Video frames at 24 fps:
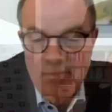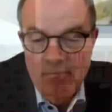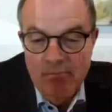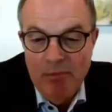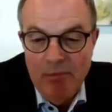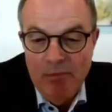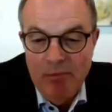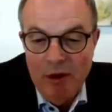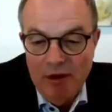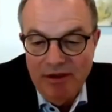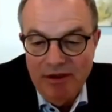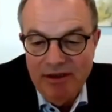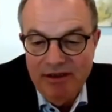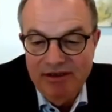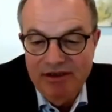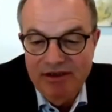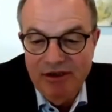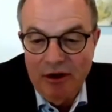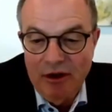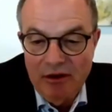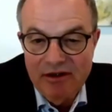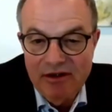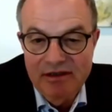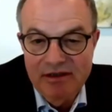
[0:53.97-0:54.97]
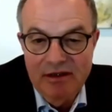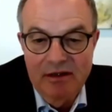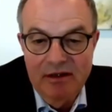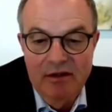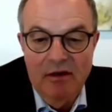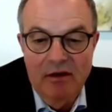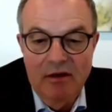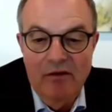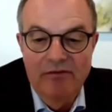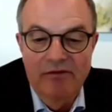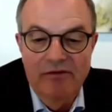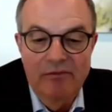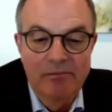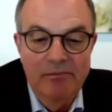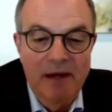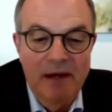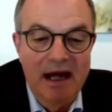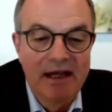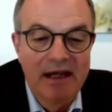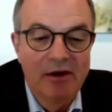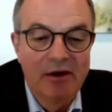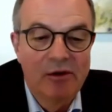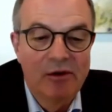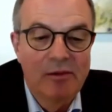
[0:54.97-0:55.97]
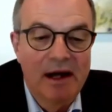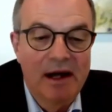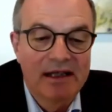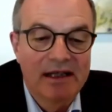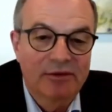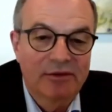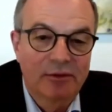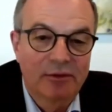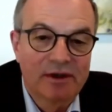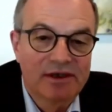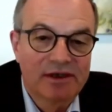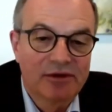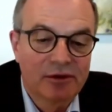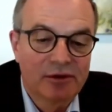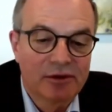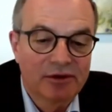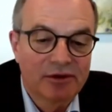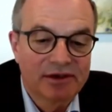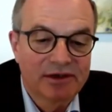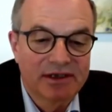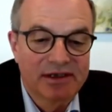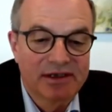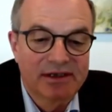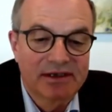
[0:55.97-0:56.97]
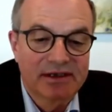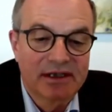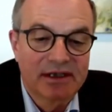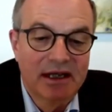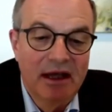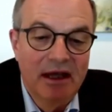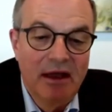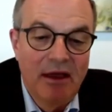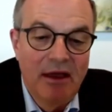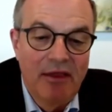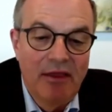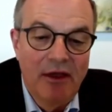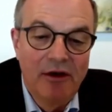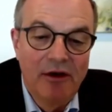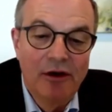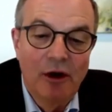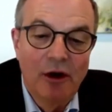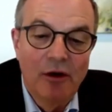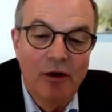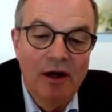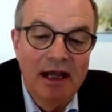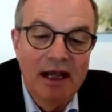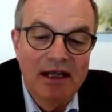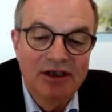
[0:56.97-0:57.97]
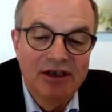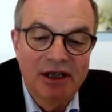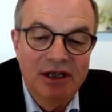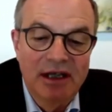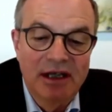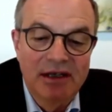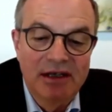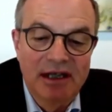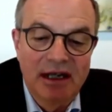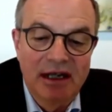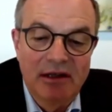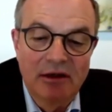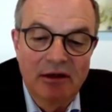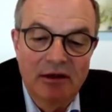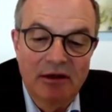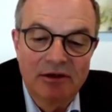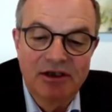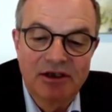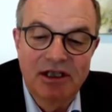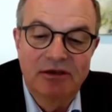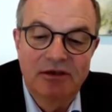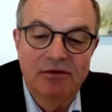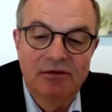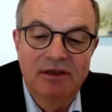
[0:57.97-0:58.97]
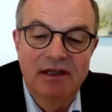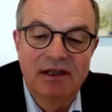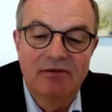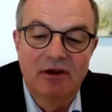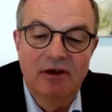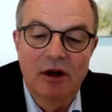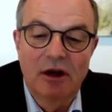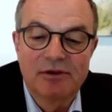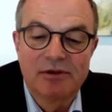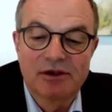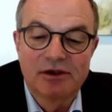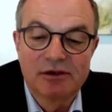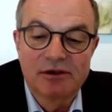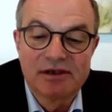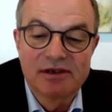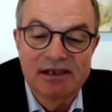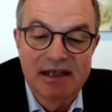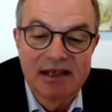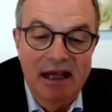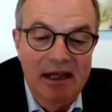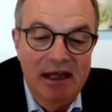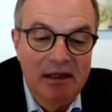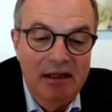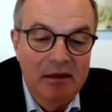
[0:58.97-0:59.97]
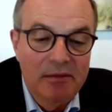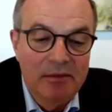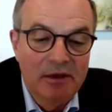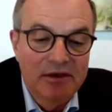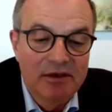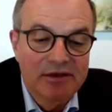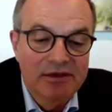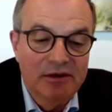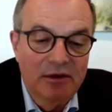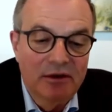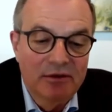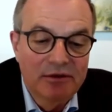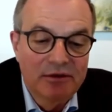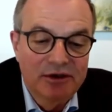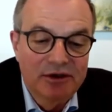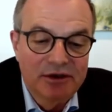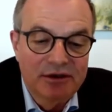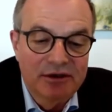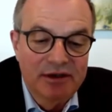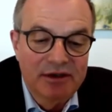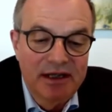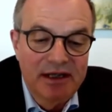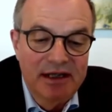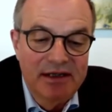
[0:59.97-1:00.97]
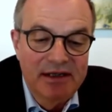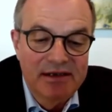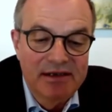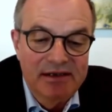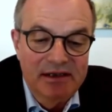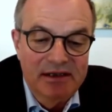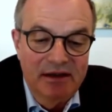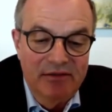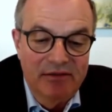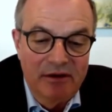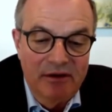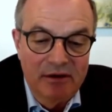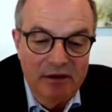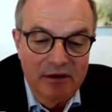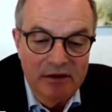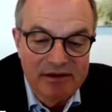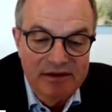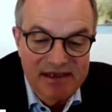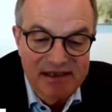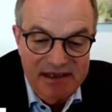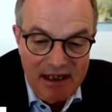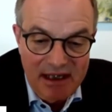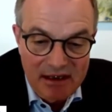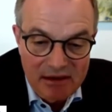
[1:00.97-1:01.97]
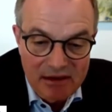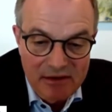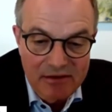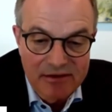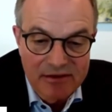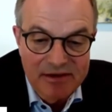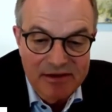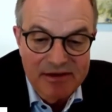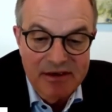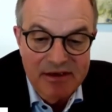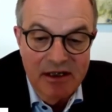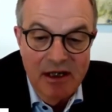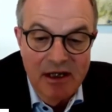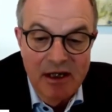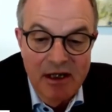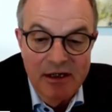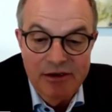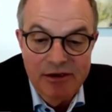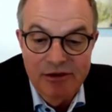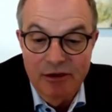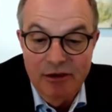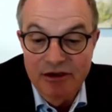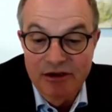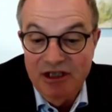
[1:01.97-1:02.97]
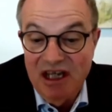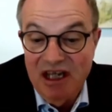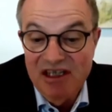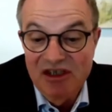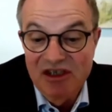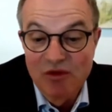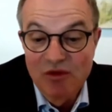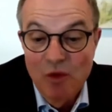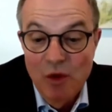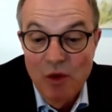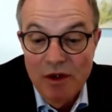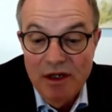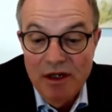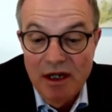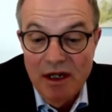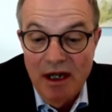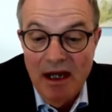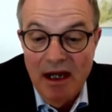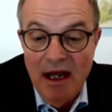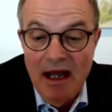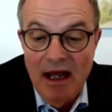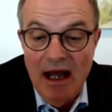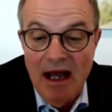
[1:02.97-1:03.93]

important stocks of biomass resources, the knowledge and technology to develop sustainable solutions in several sectors, such as wood,